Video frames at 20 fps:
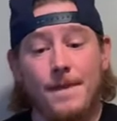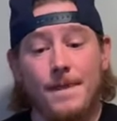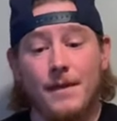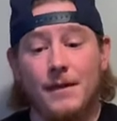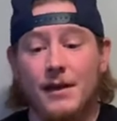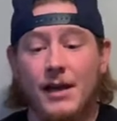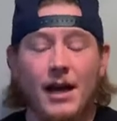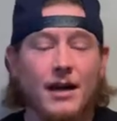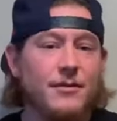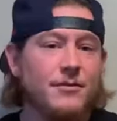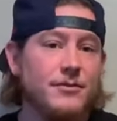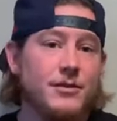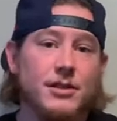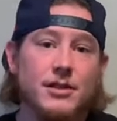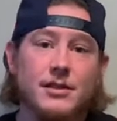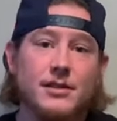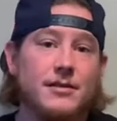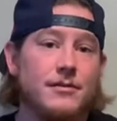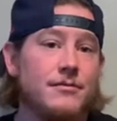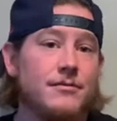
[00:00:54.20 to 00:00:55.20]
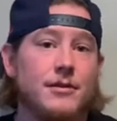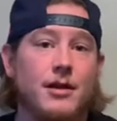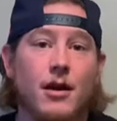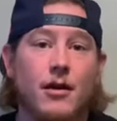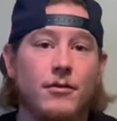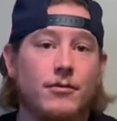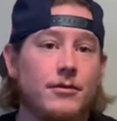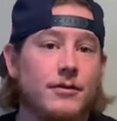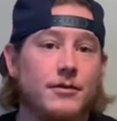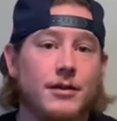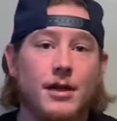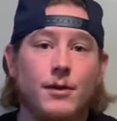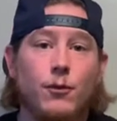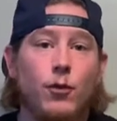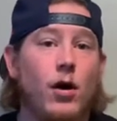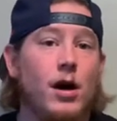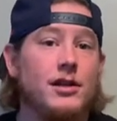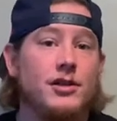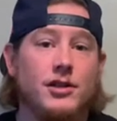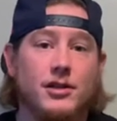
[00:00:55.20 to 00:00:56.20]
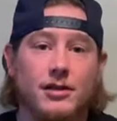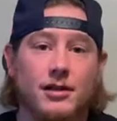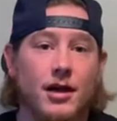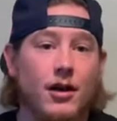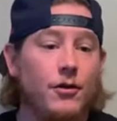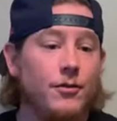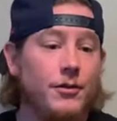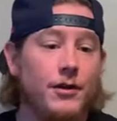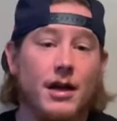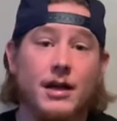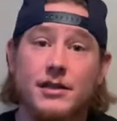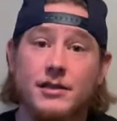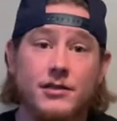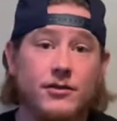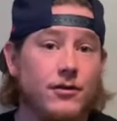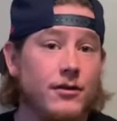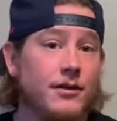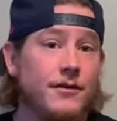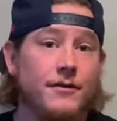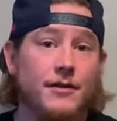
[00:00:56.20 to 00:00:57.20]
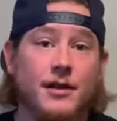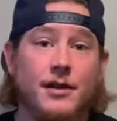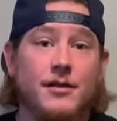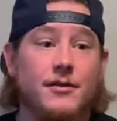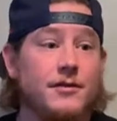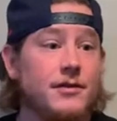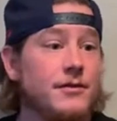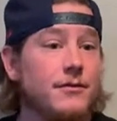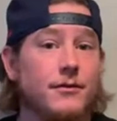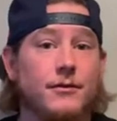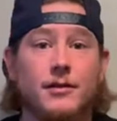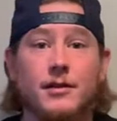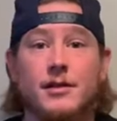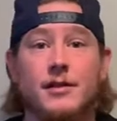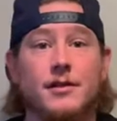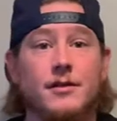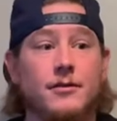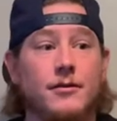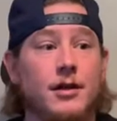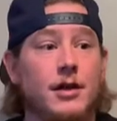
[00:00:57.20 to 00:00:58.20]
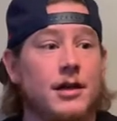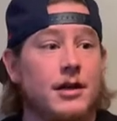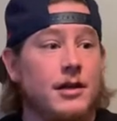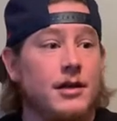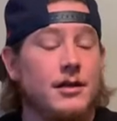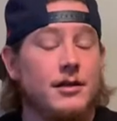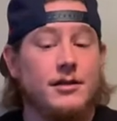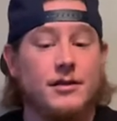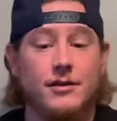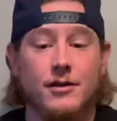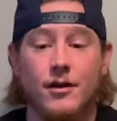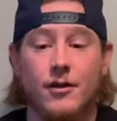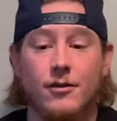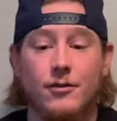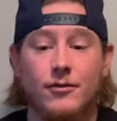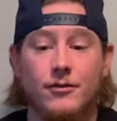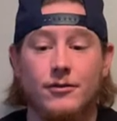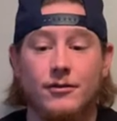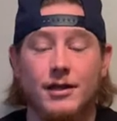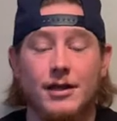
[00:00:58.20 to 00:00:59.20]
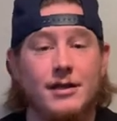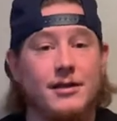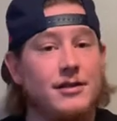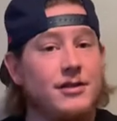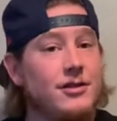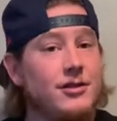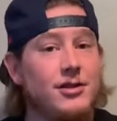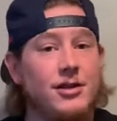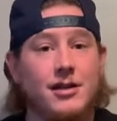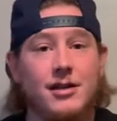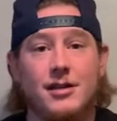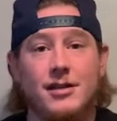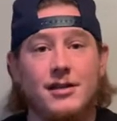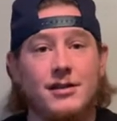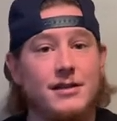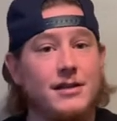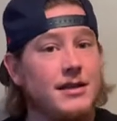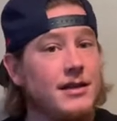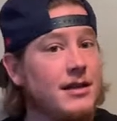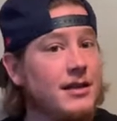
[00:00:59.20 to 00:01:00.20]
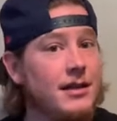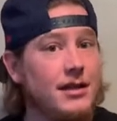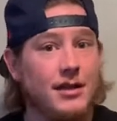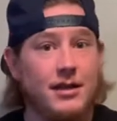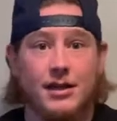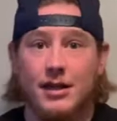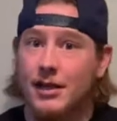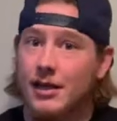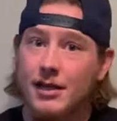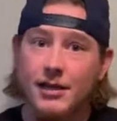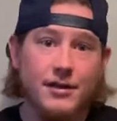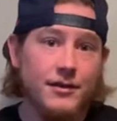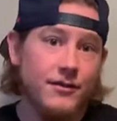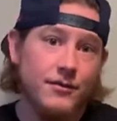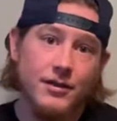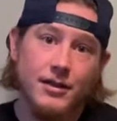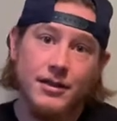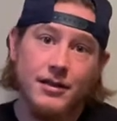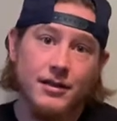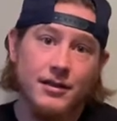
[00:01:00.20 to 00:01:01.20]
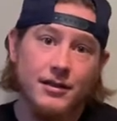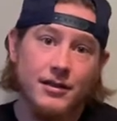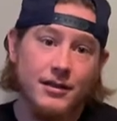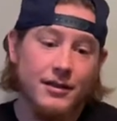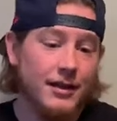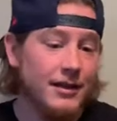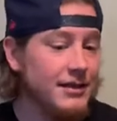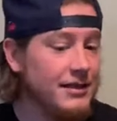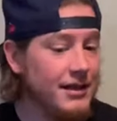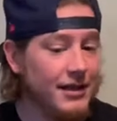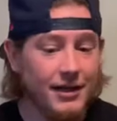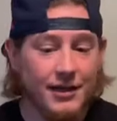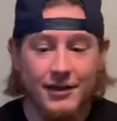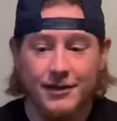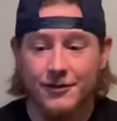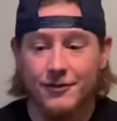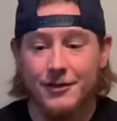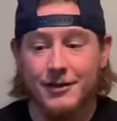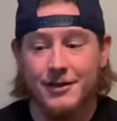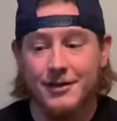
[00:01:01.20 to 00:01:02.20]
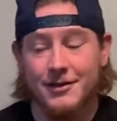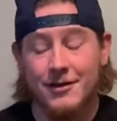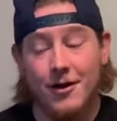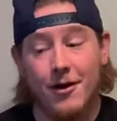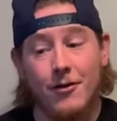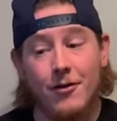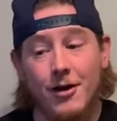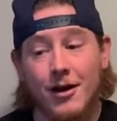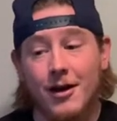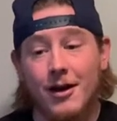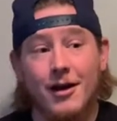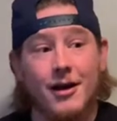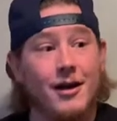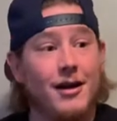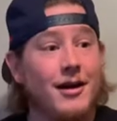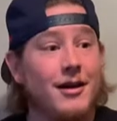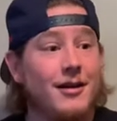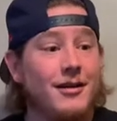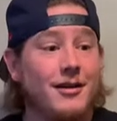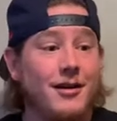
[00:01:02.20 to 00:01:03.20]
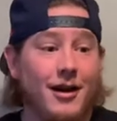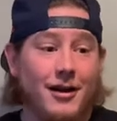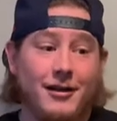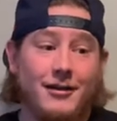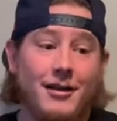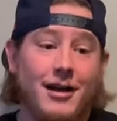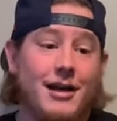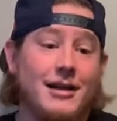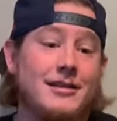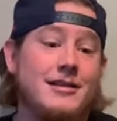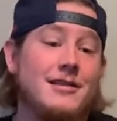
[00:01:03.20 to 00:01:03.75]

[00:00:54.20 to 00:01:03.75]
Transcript: yeah, just, you know, keep watching. I hope you guys enjoy the videos. Really do. So let's just get into it. Let's get into it. So got a lot of